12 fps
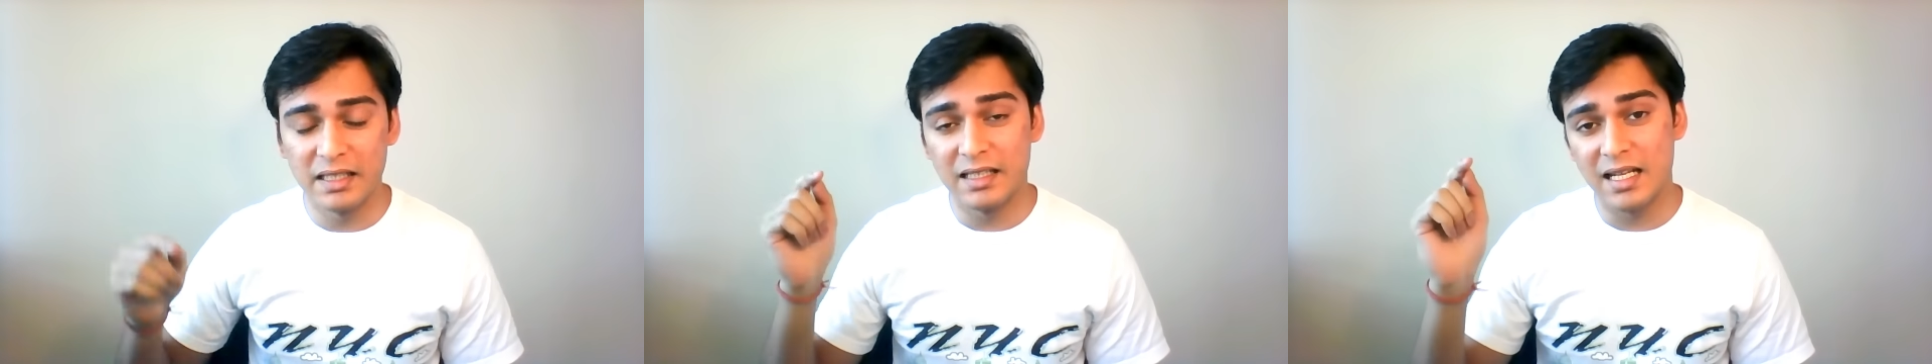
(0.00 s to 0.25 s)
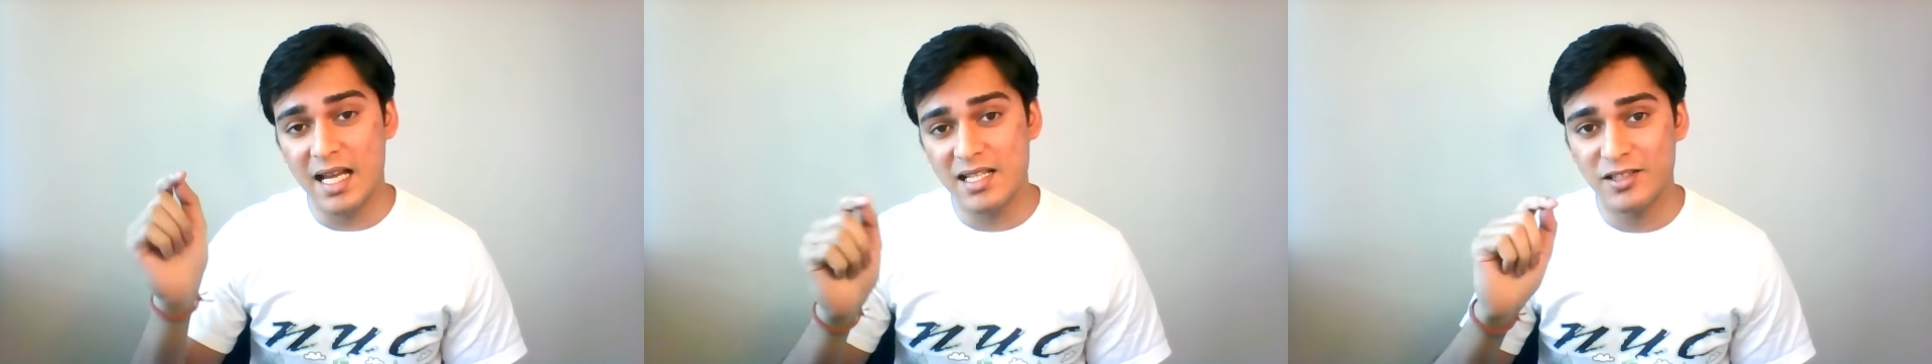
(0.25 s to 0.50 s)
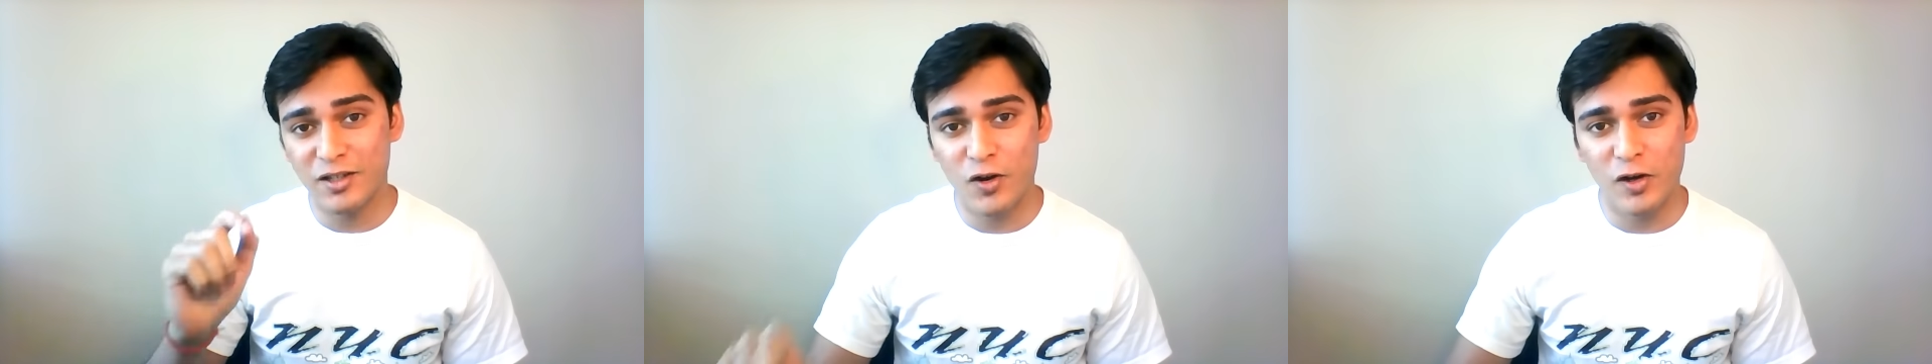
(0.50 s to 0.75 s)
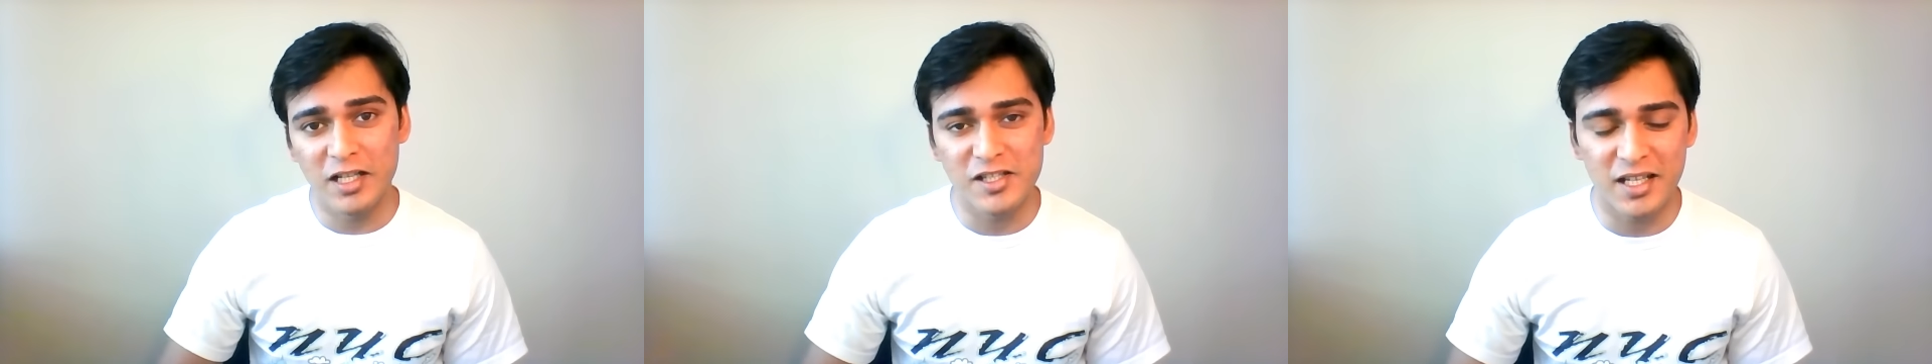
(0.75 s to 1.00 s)
let's
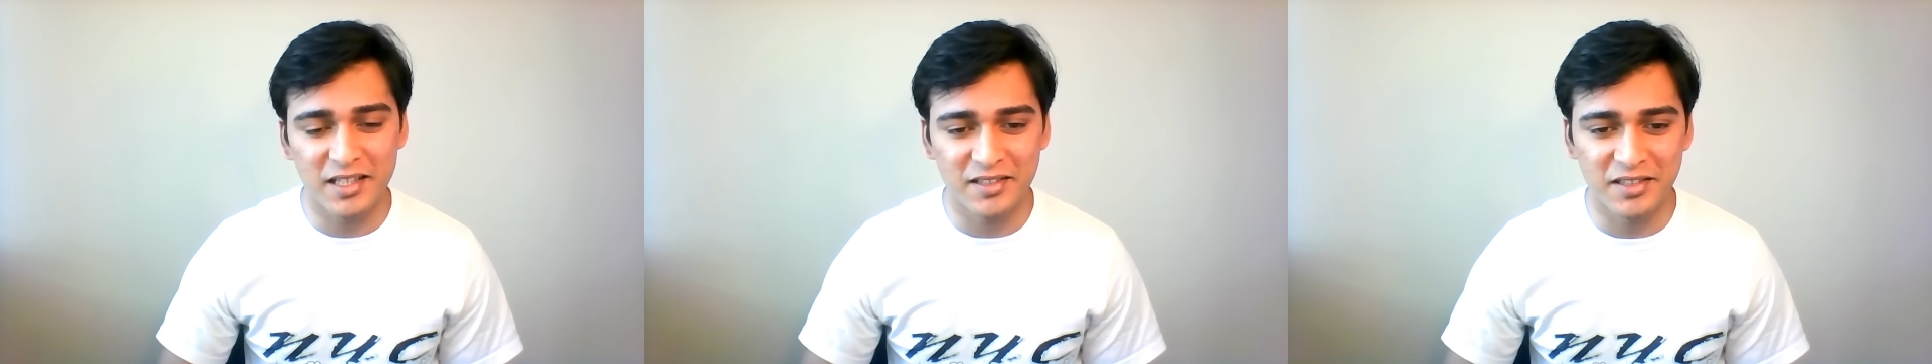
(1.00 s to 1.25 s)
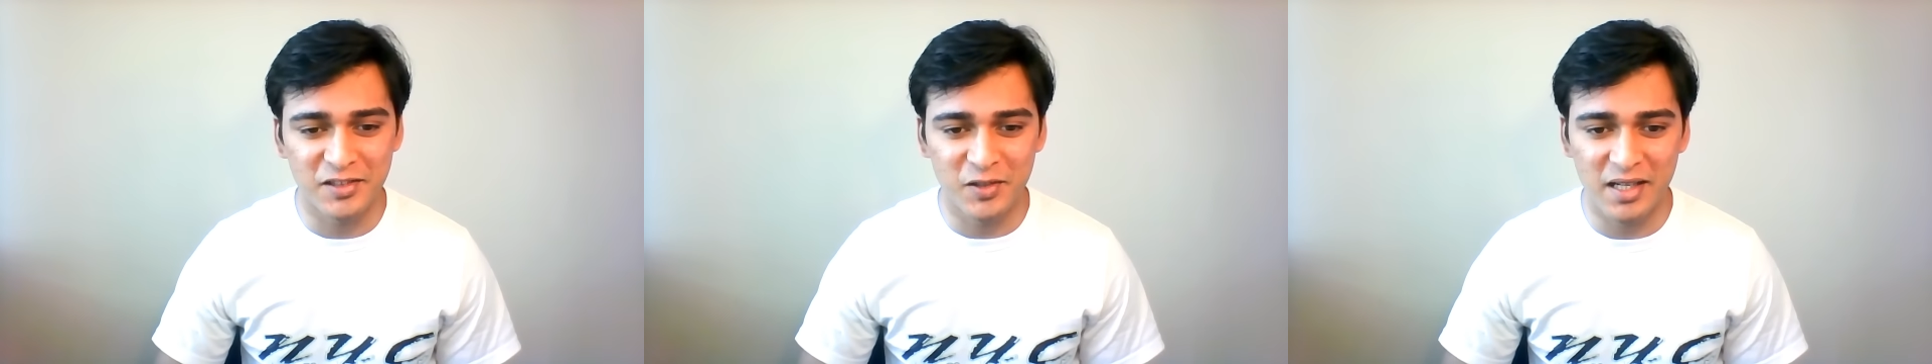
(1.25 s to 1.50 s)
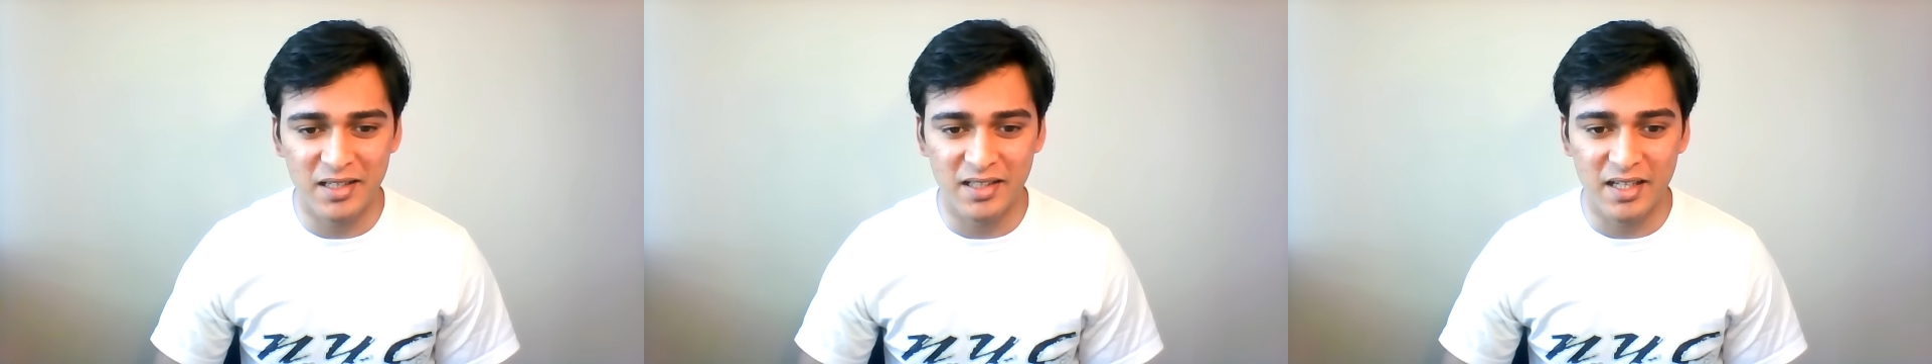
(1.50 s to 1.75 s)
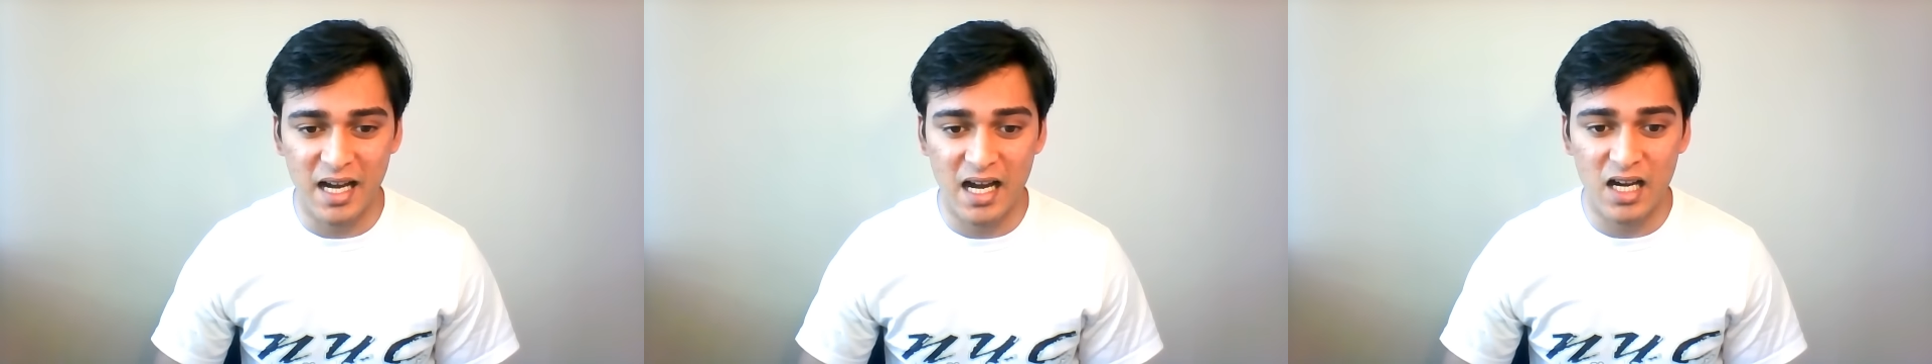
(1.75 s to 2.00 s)
go and check the
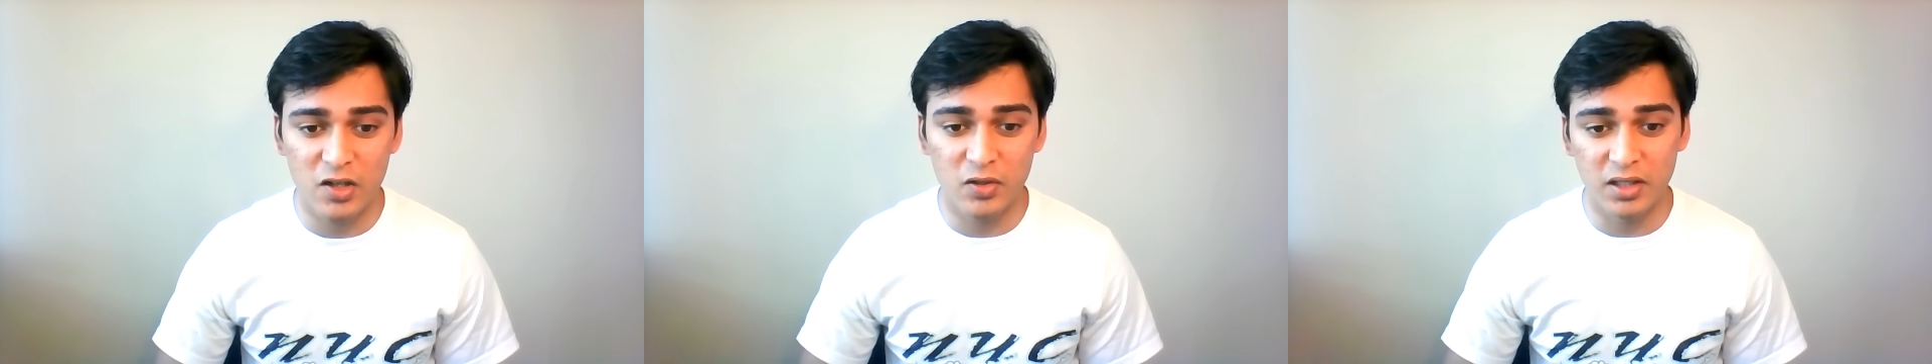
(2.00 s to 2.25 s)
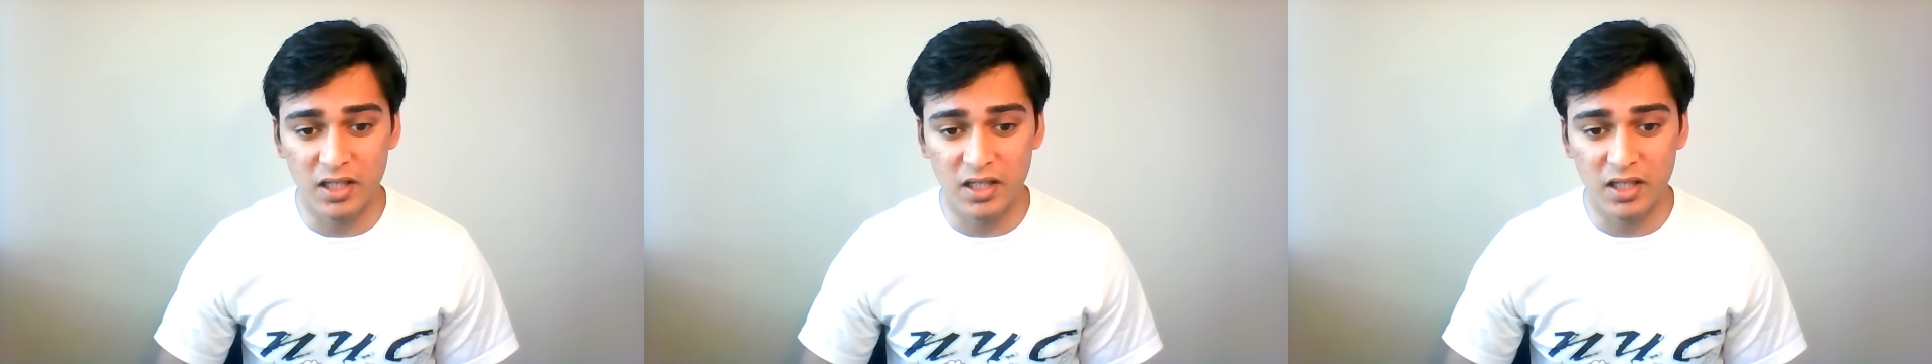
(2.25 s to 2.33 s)
trailer out.